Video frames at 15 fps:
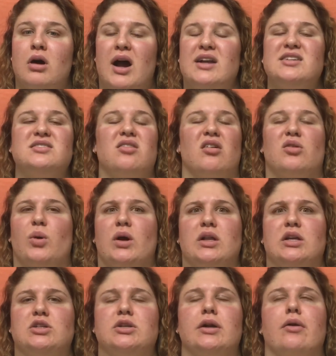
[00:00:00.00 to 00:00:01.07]
I just talk
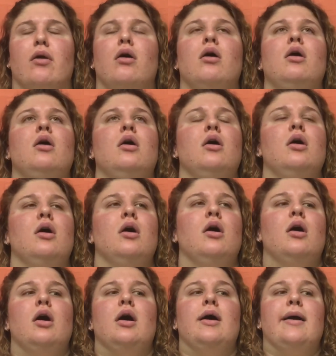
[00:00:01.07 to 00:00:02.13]
quickly in general.
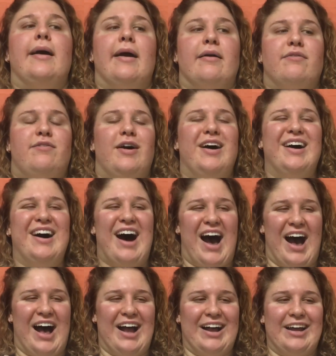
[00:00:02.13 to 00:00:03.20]
If
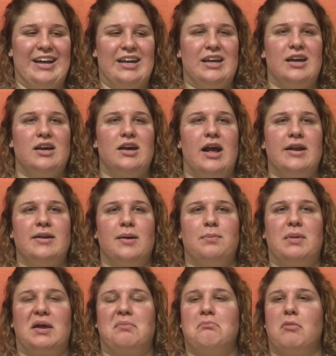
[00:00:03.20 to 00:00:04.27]
I end
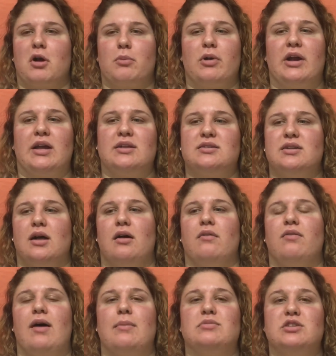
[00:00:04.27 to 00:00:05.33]
up like murmuring and
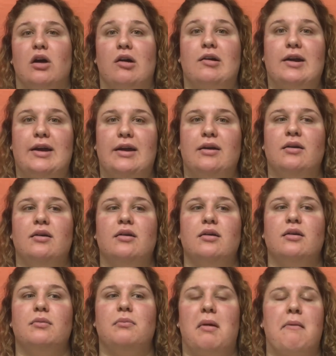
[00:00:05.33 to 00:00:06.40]
stuff, I'm sorry.
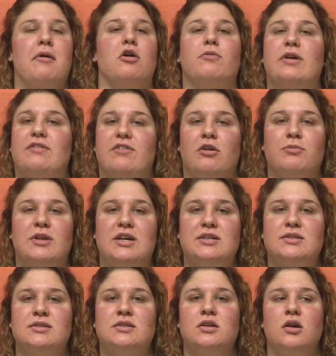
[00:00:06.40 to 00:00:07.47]
Maybe I'll refilm
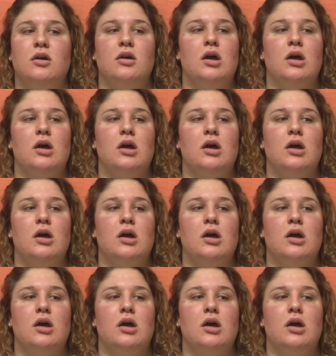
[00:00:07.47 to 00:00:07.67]
this.